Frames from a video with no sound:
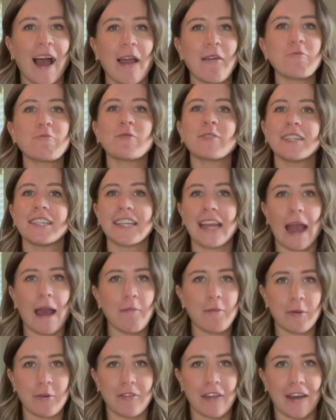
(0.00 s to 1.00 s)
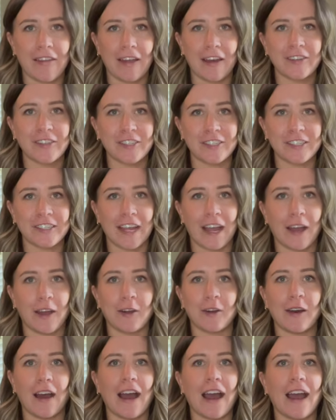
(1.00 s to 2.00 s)
I'm really happy with how that turned
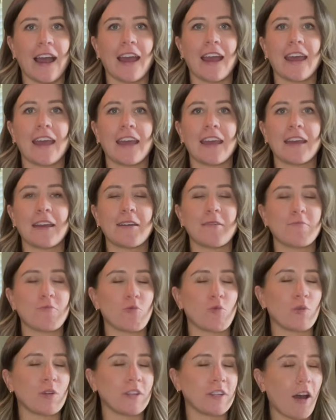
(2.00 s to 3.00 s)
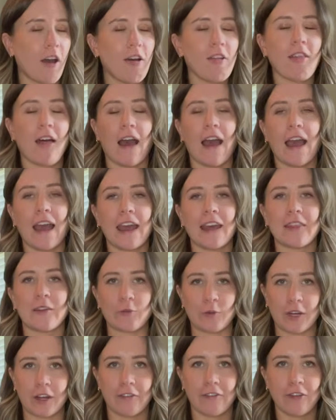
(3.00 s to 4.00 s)
out. I will not lie, there
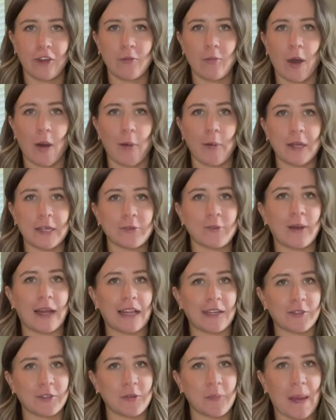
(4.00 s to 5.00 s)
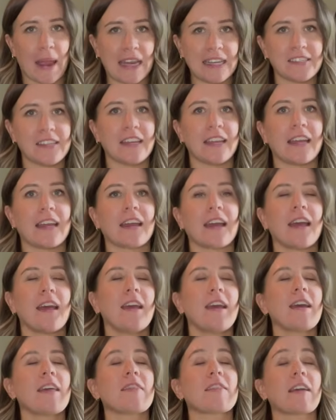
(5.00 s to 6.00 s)
were a few moments while I was painting
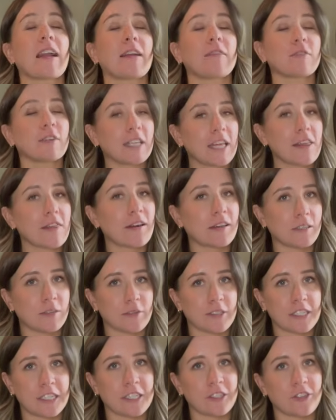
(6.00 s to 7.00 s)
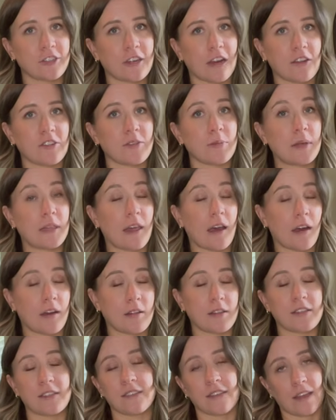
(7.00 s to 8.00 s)
that I really thought it was going to turn out to be the
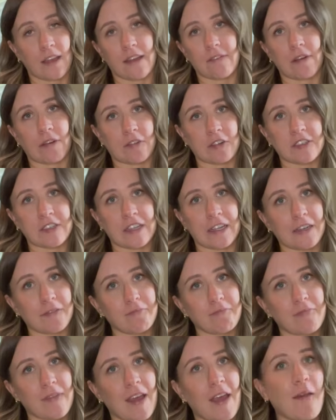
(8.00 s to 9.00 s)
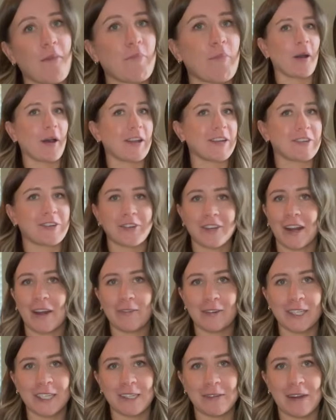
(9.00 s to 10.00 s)
ugliest thing I've ever seen. But it turned out
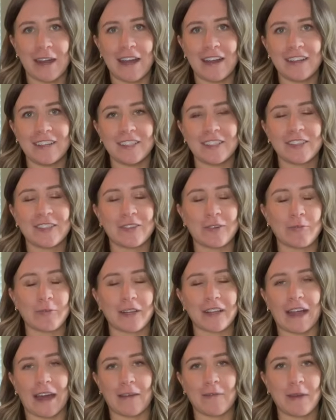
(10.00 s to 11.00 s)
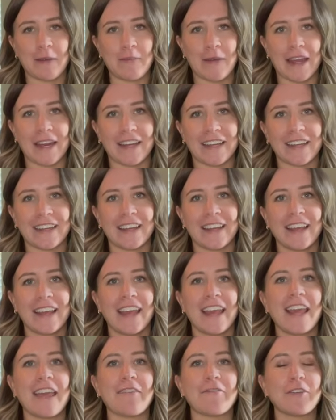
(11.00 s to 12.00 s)
really well. Super glad we made it.
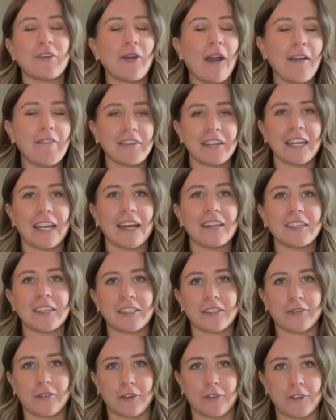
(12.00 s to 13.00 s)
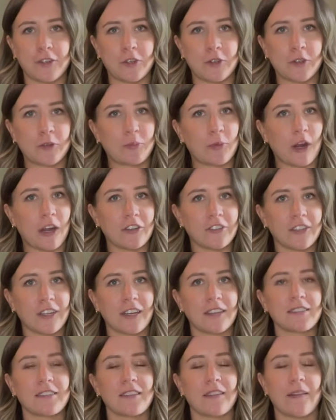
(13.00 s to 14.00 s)
If you have any ideas for future
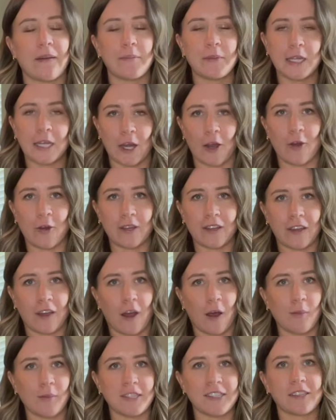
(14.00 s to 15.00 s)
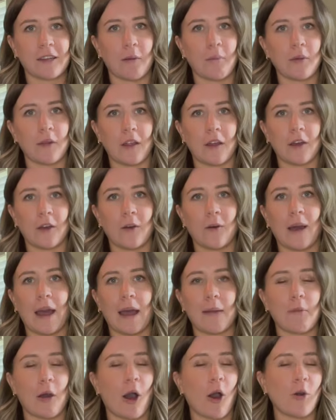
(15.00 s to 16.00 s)
projects, let me know in the comments down below.
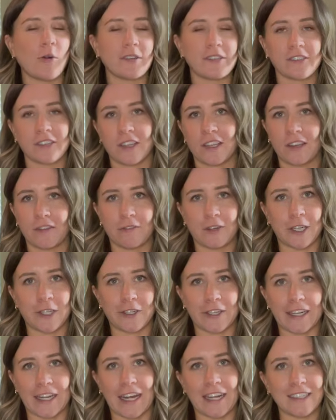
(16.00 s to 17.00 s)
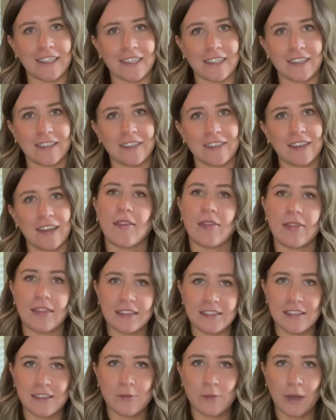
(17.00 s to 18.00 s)
I'm always looking for great ideas.
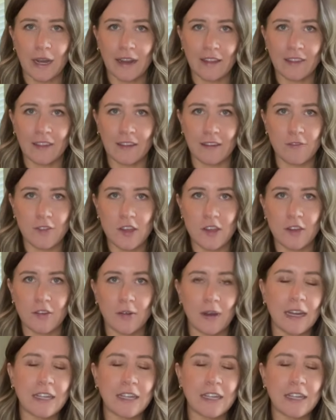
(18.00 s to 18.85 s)
This is where I leave you.